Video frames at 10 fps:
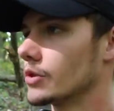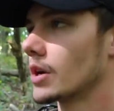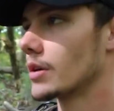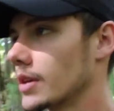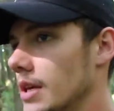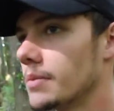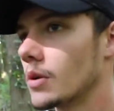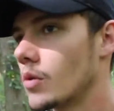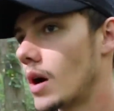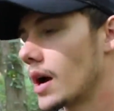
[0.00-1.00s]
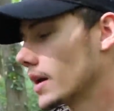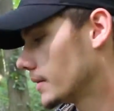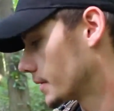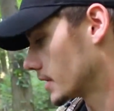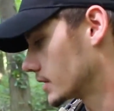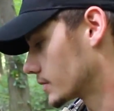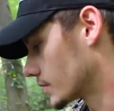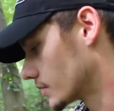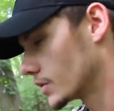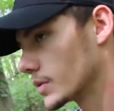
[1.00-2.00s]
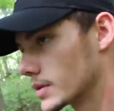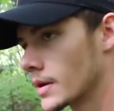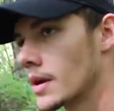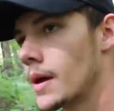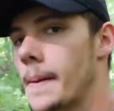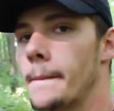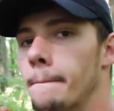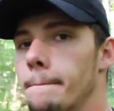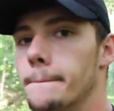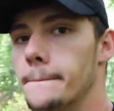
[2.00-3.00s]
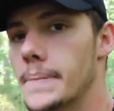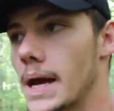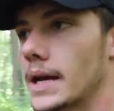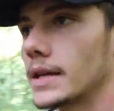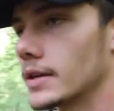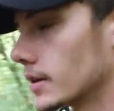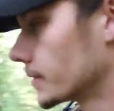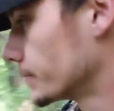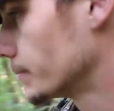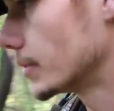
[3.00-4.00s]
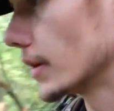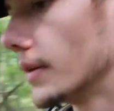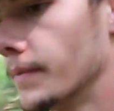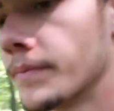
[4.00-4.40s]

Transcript: We're trying to keep it quiet because we don't know what's back here, but